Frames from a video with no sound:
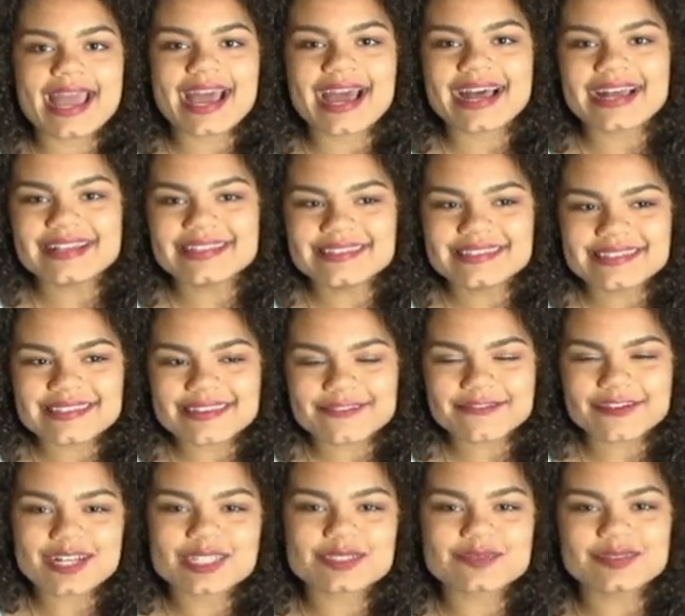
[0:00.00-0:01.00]
As a
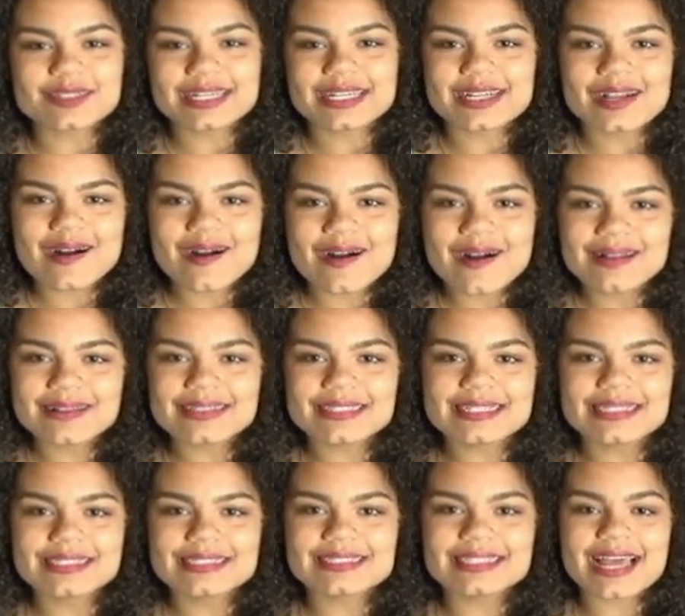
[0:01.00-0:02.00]
freshman in
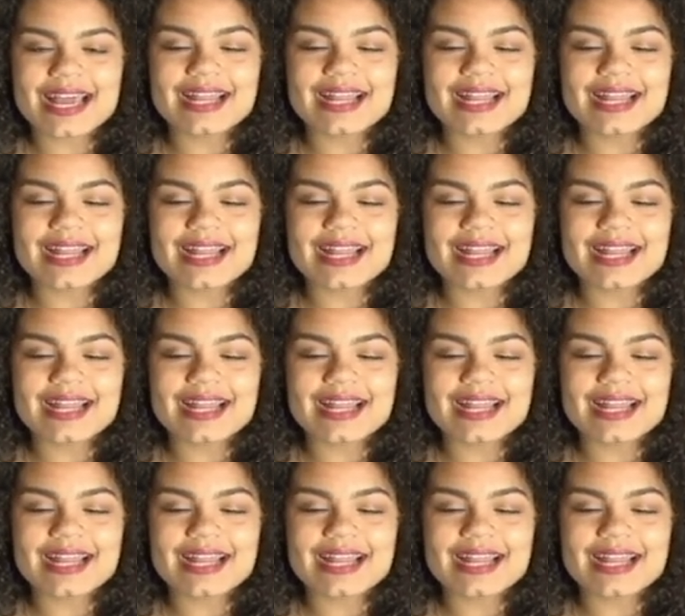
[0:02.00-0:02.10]
college,